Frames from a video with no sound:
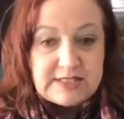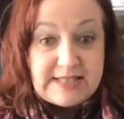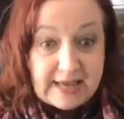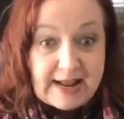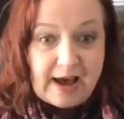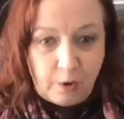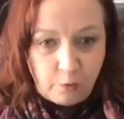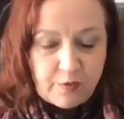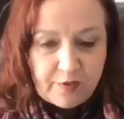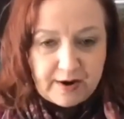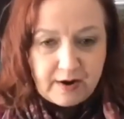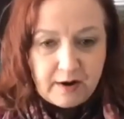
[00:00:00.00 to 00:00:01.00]
get out
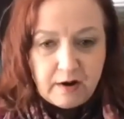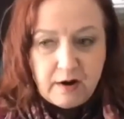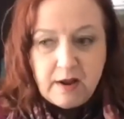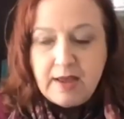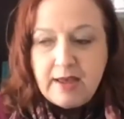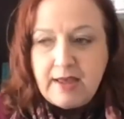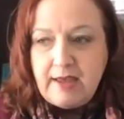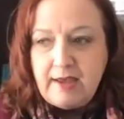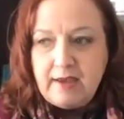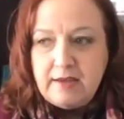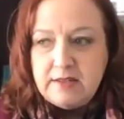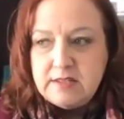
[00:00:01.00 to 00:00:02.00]
there
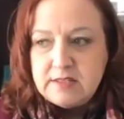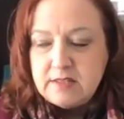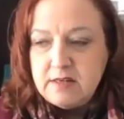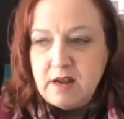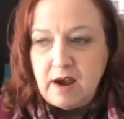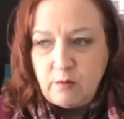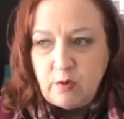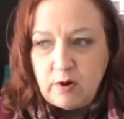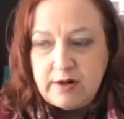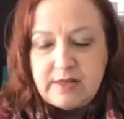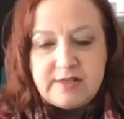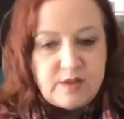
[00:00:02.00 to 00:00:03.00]
and not
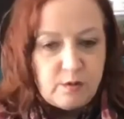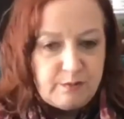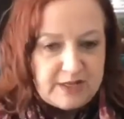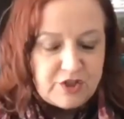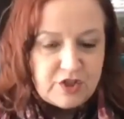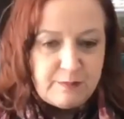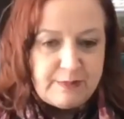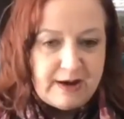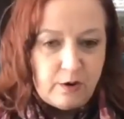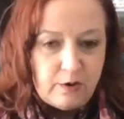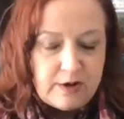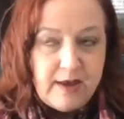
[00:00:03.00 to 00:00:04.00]
worry so much
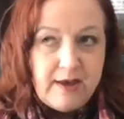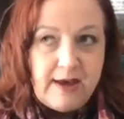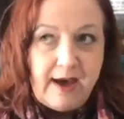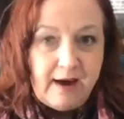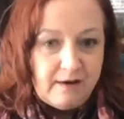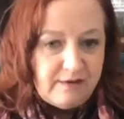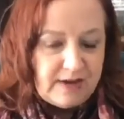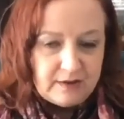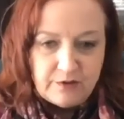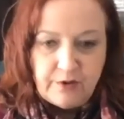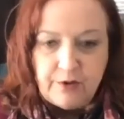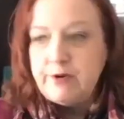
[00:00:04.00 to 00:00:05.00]
about having a
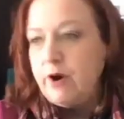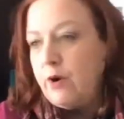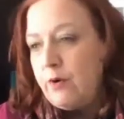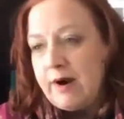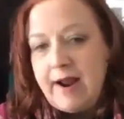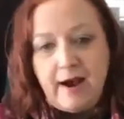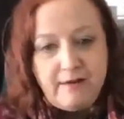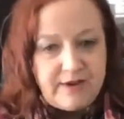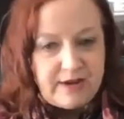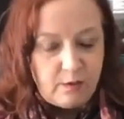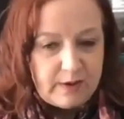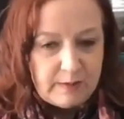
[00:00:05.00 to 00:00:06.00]
logo or
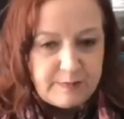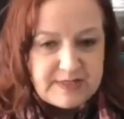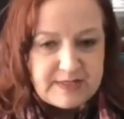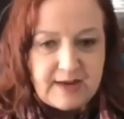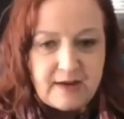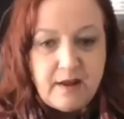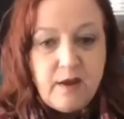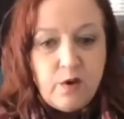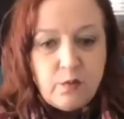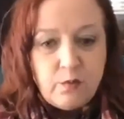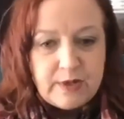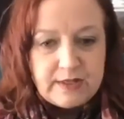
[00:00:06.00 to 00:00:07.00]
having a website.
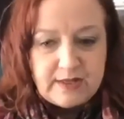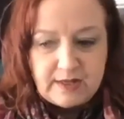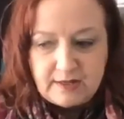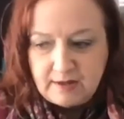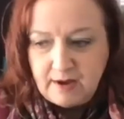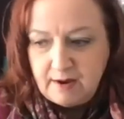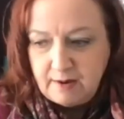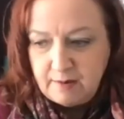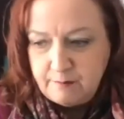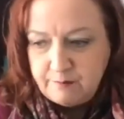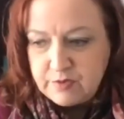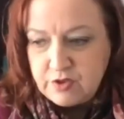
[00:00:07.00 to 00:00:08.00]
Really
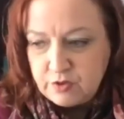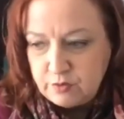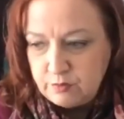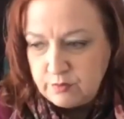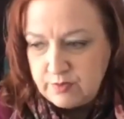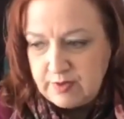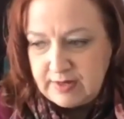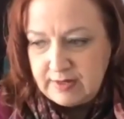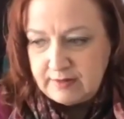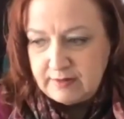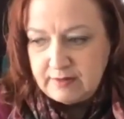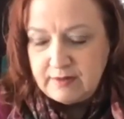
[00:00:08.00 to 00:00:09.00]
do
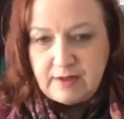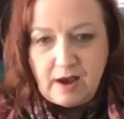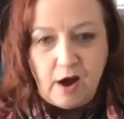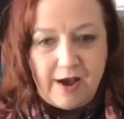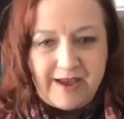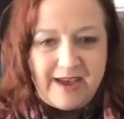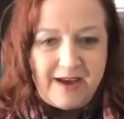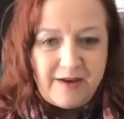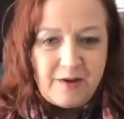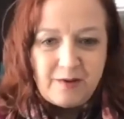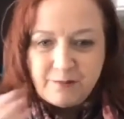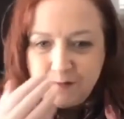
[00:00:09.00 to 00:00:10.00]
the
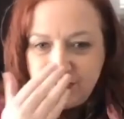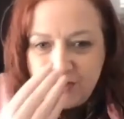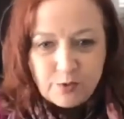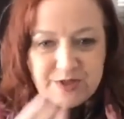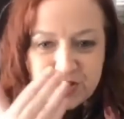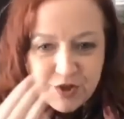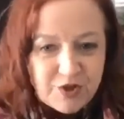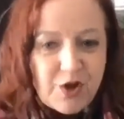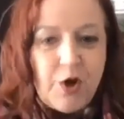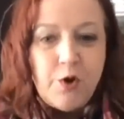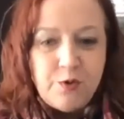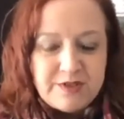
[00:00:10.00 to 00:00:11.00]
nose to
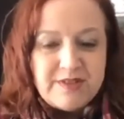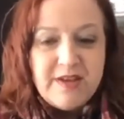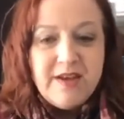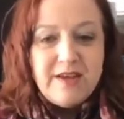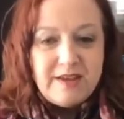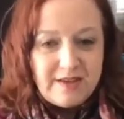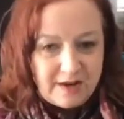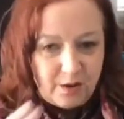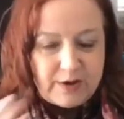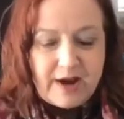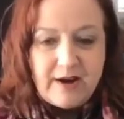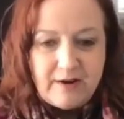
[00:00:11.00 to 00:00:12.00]
nose,
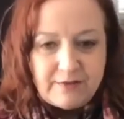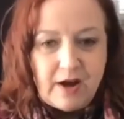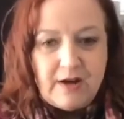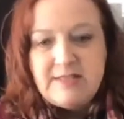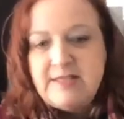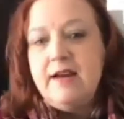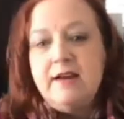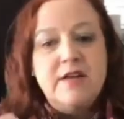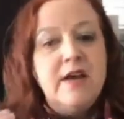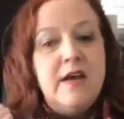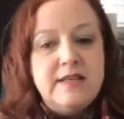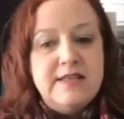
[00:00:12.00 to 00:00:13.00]
kind of contact,
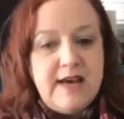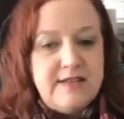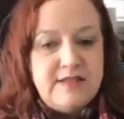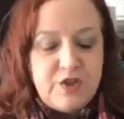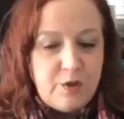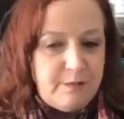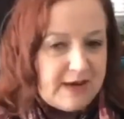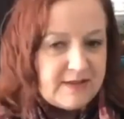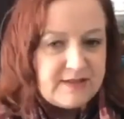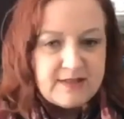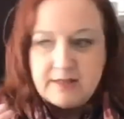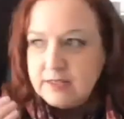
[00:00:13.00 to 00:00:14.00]
test your
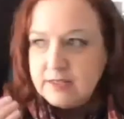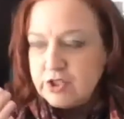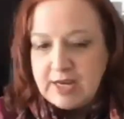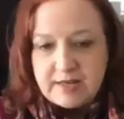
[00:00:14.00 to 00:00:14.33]
message,